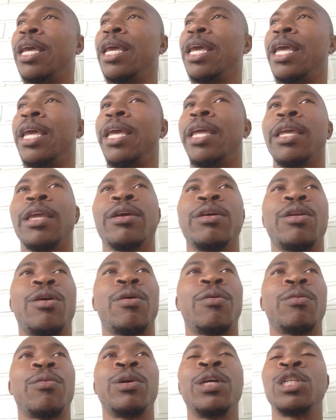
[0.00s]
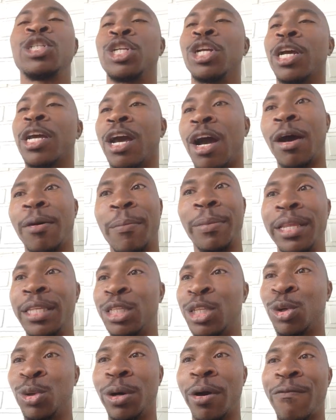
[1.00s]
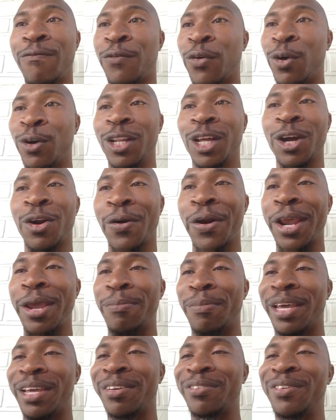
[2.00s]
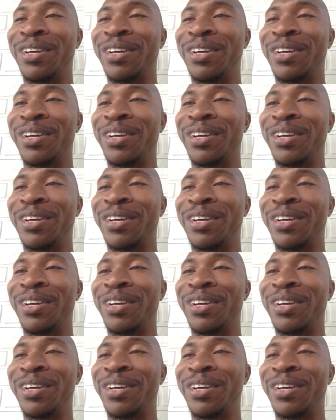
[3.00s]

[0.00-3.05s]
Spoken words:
it, you know, we should come into a full agreement.